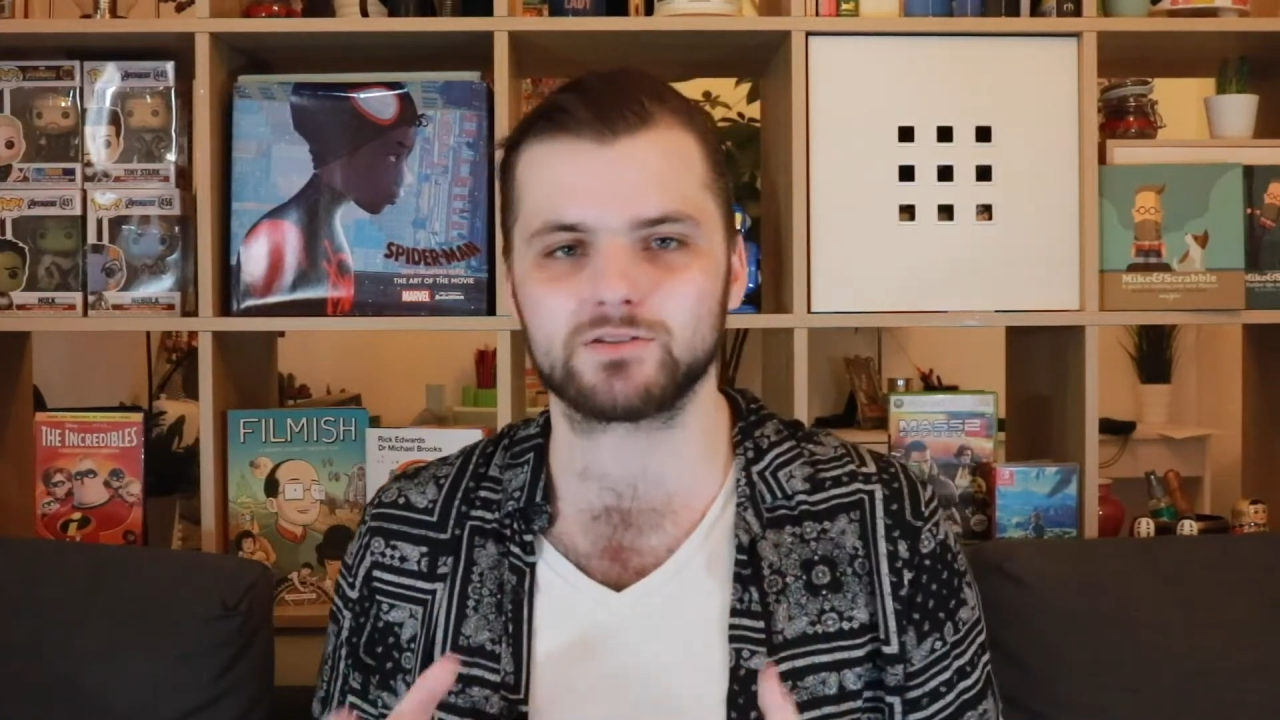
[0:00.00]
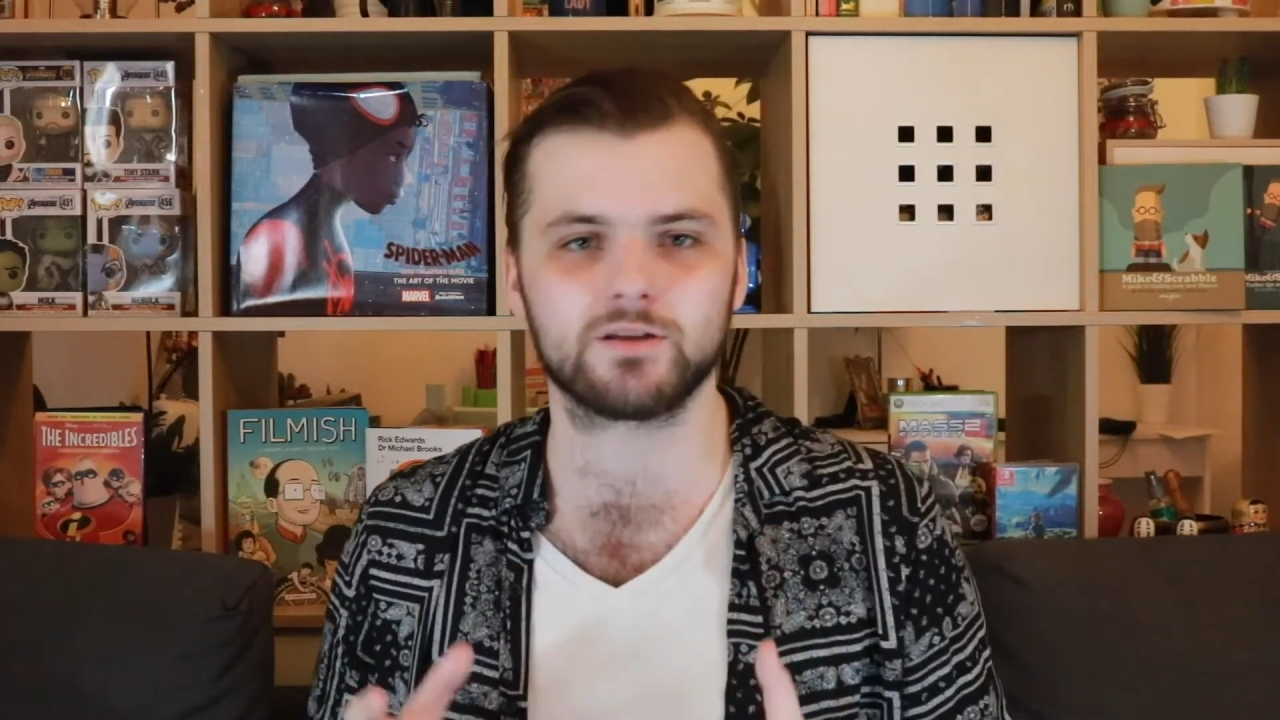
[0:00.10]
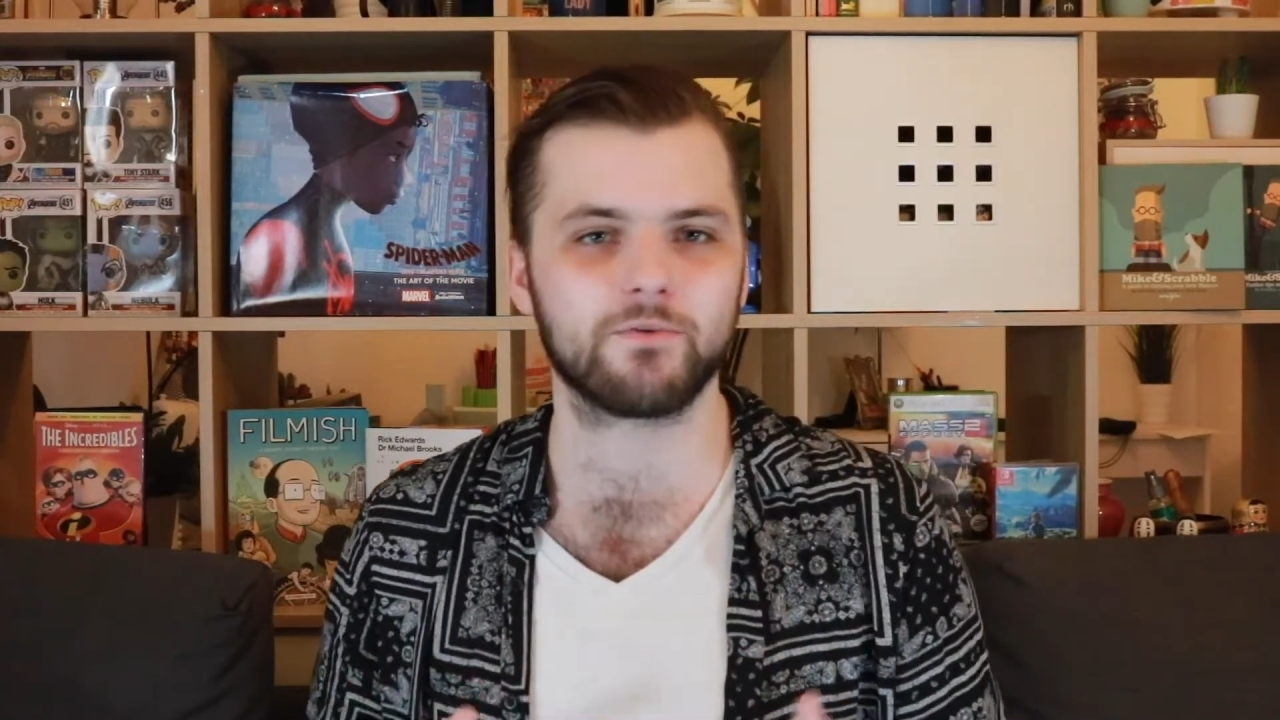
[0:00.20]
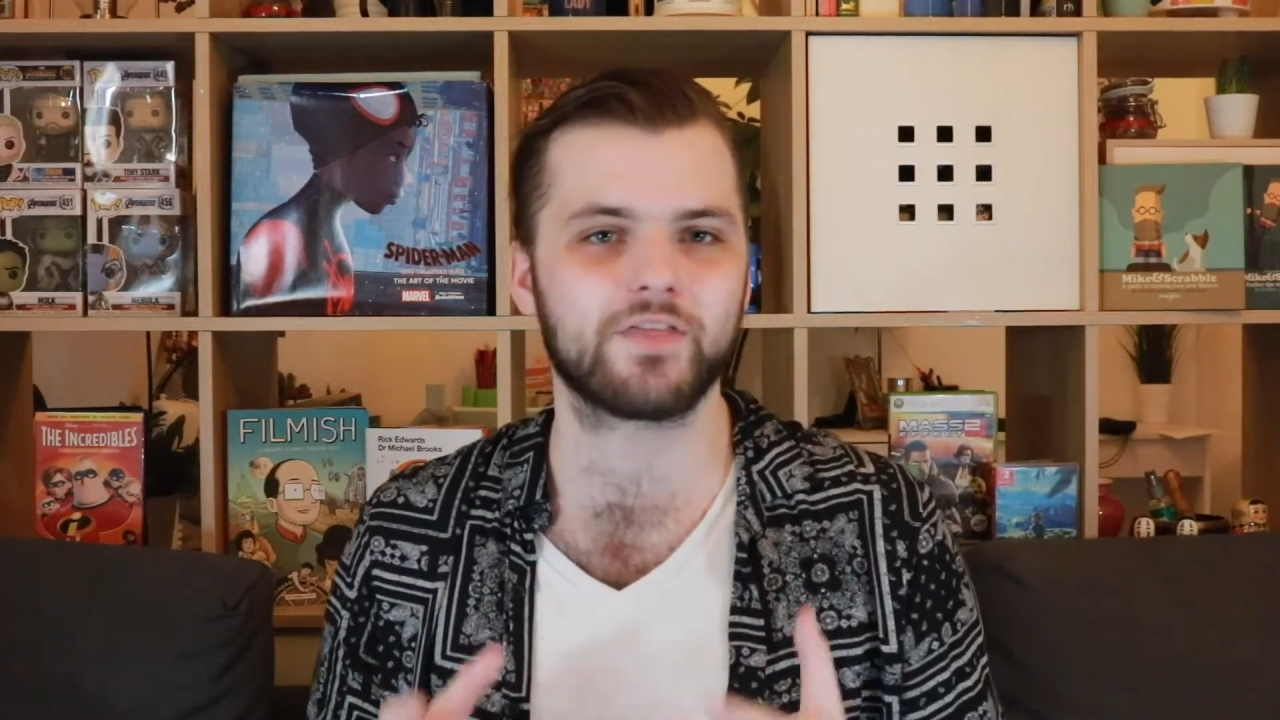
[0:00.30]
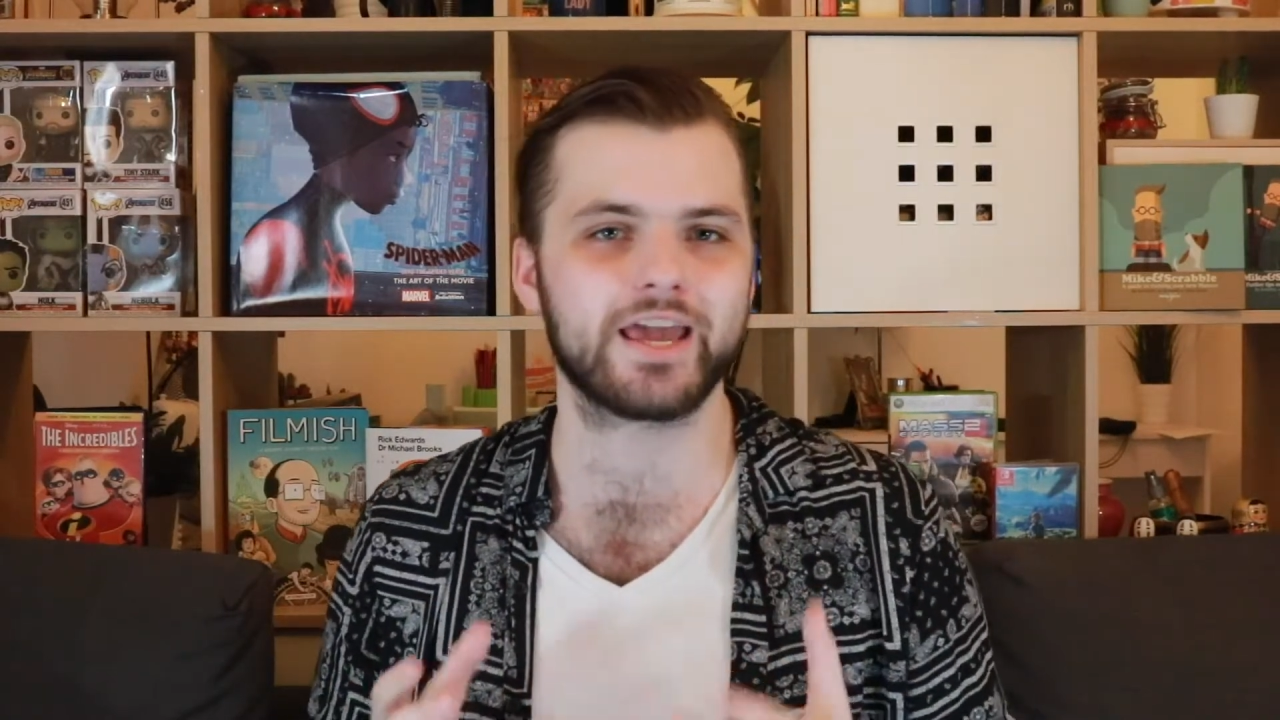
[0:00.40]

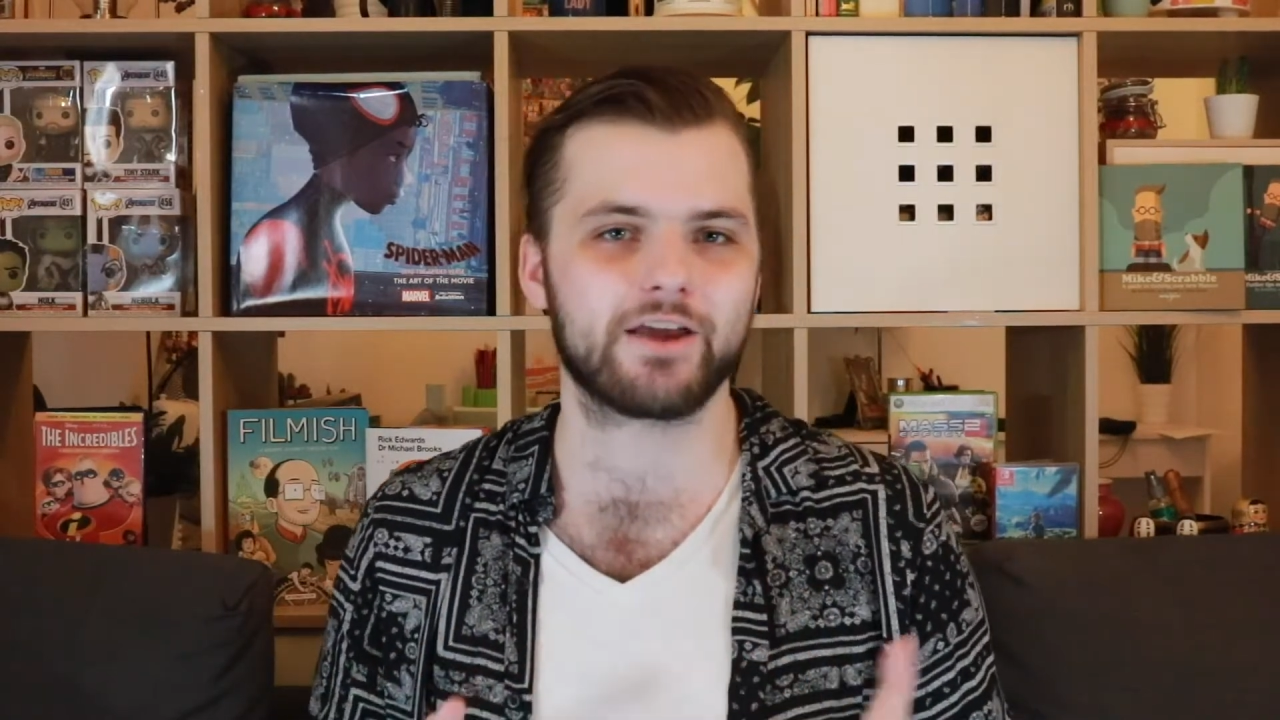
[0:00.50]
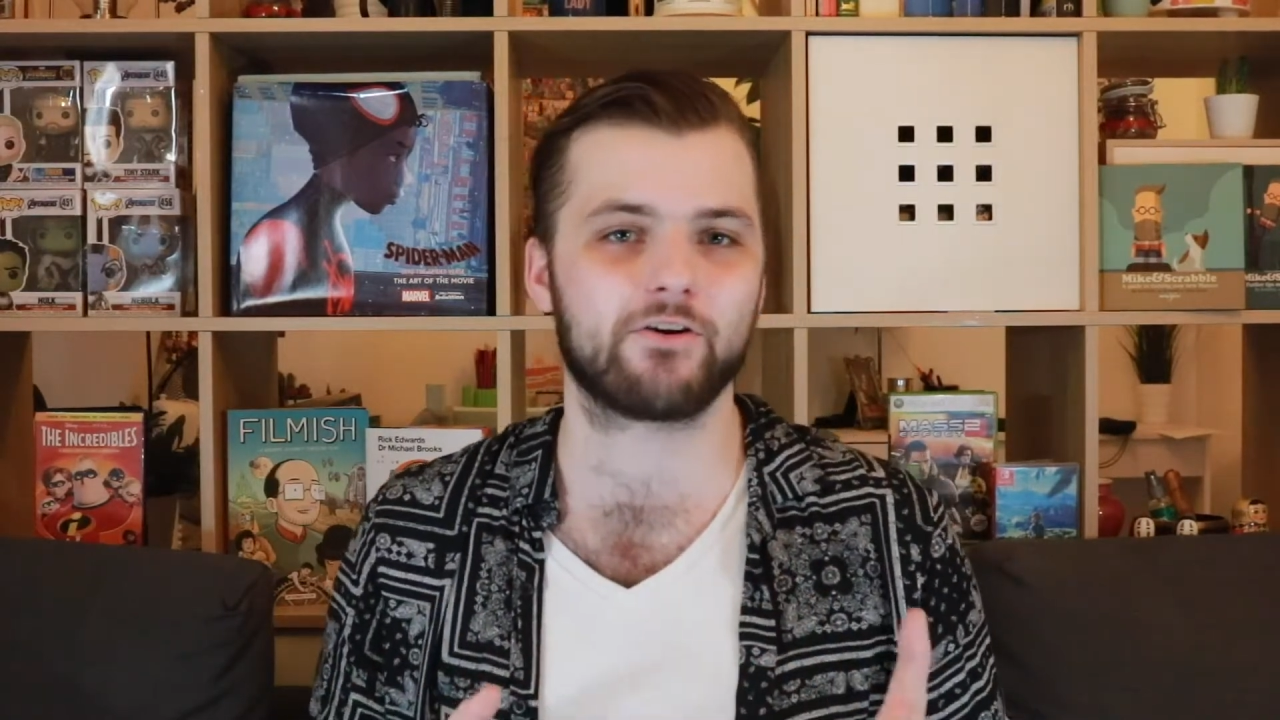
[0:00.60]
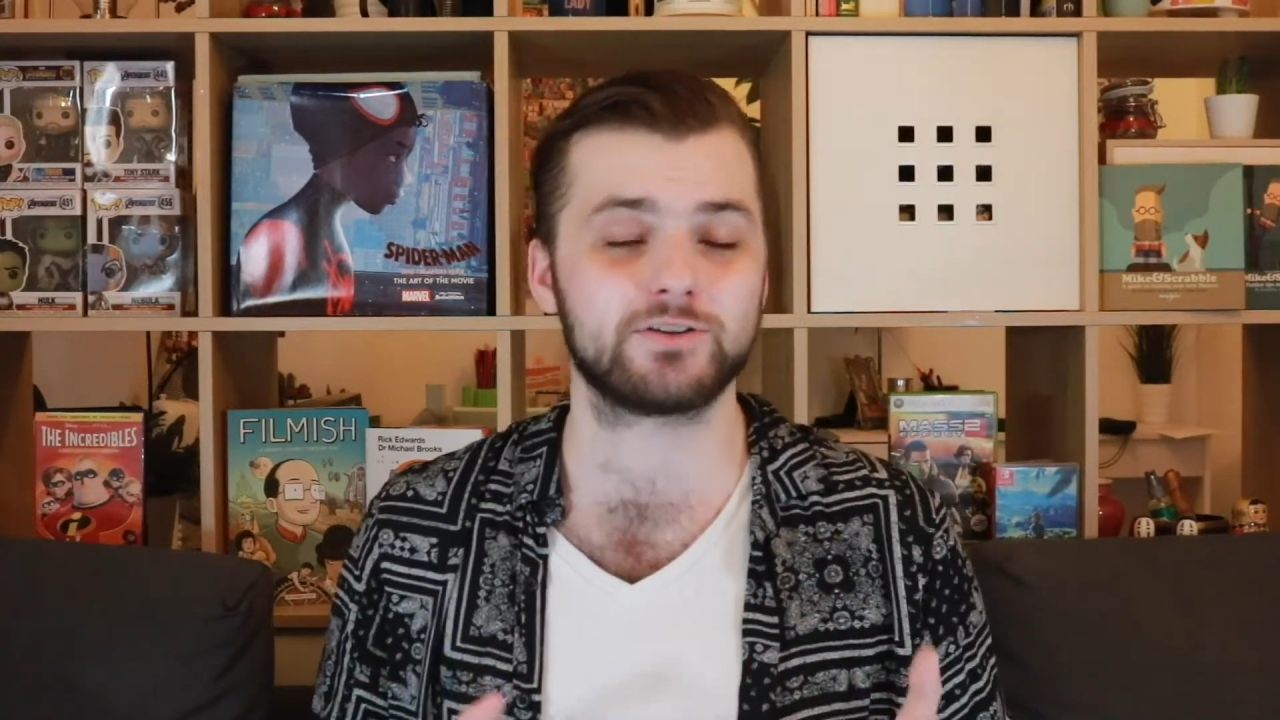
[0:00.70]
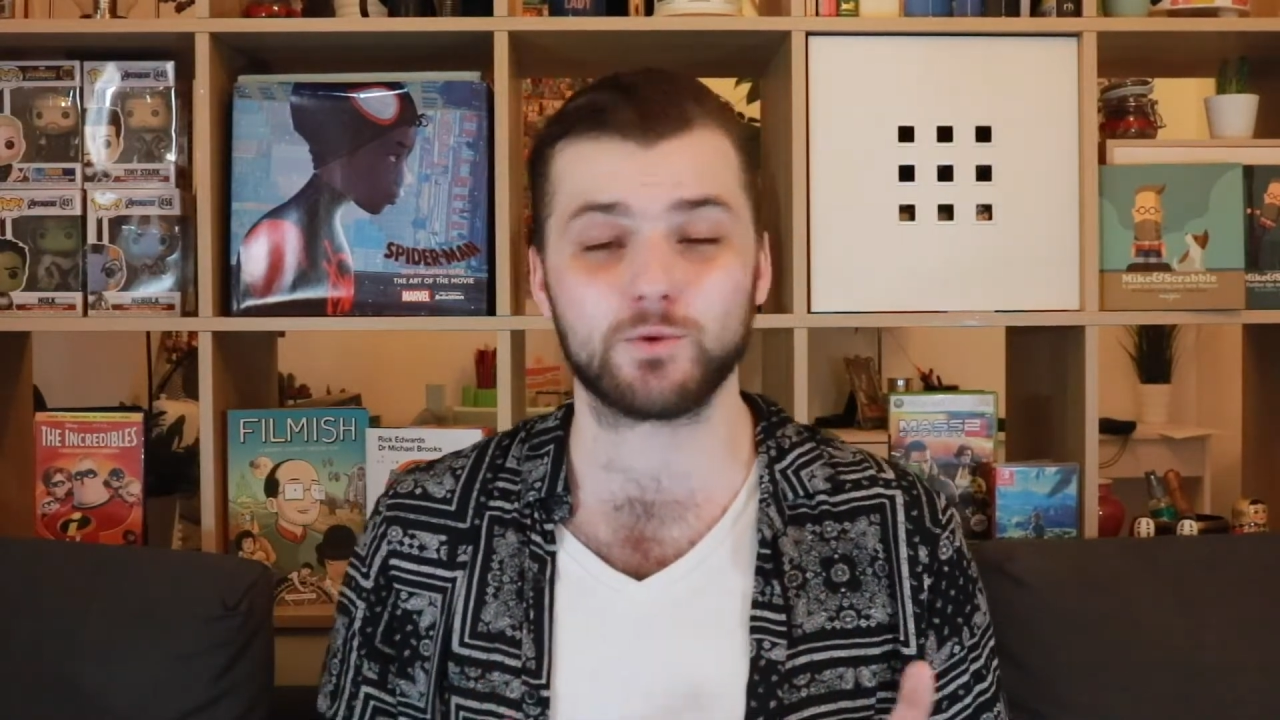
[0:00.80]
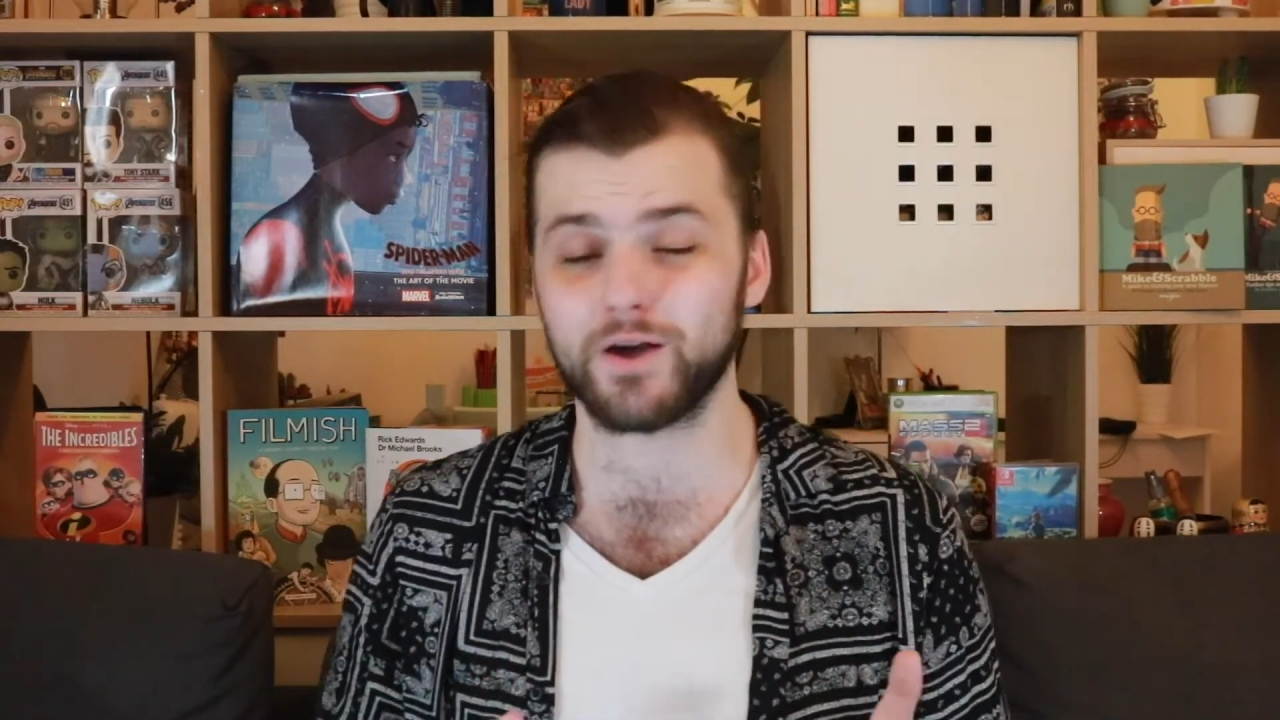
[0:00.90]
some of the heroes who